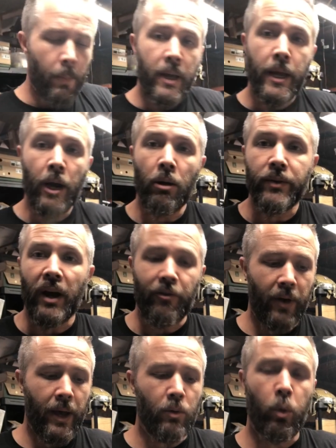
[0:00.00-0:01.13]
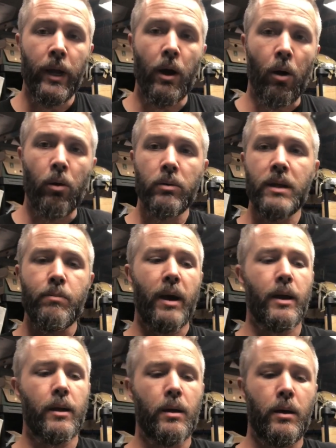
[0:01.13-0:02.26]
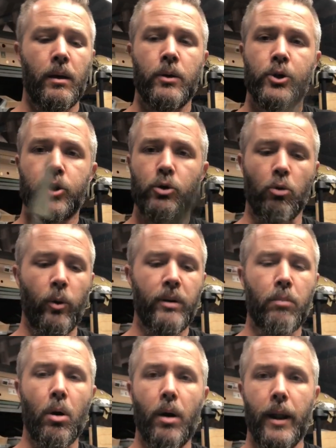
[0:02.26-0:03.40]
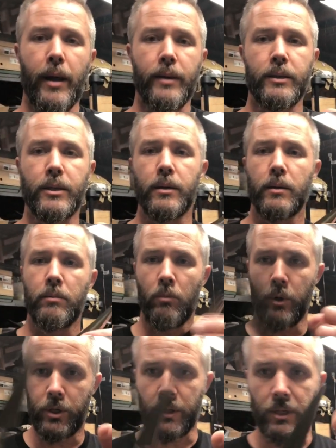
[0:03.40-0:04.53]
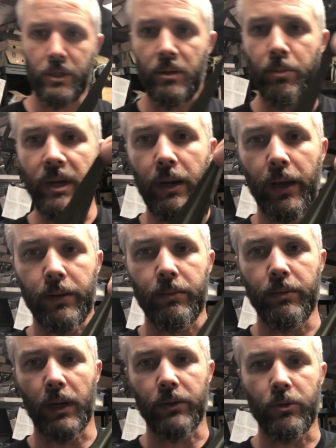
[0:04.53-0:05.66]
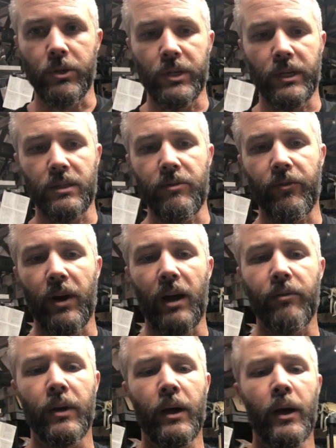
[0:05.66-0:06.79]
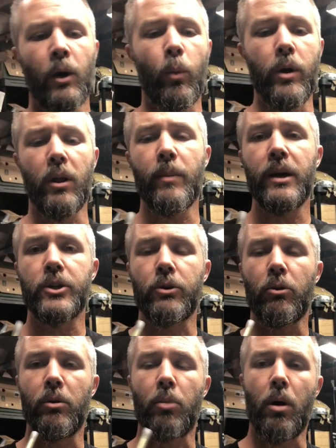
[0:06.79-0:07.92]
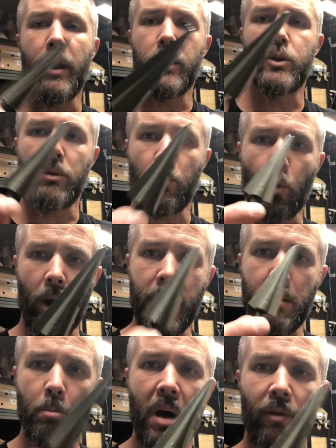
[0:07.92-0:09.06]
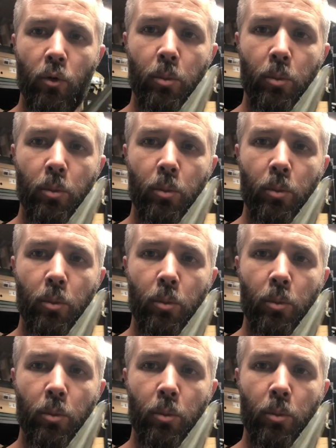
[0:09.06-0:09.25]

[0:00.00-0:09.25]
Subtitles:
here at Toughhead, we only make screw-in broadheads, which this is the meathead 265. We only make screw-in broadheads on right bevel